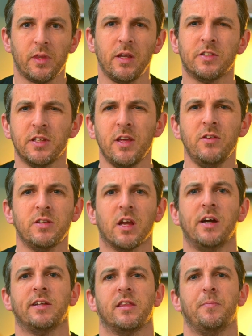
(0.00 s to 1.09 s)
So those are
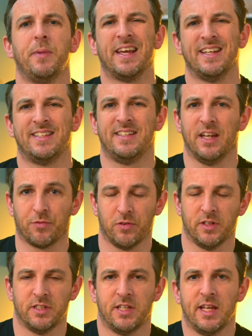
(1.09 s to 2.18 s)
kind of the biggest
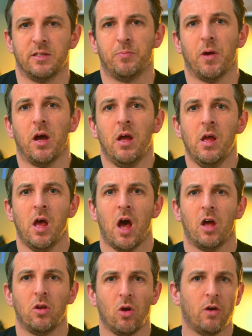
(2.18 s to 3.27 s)
differences, but
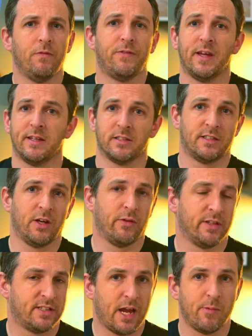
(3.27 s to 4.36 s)
a lot of things are still
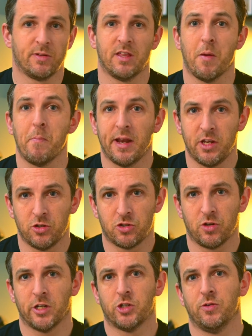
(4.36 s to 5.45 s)
the same. So the menu
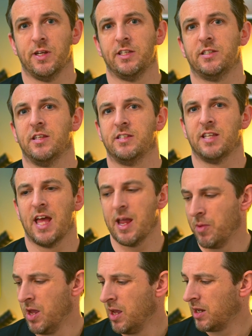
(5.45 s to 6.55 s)
structure is the same.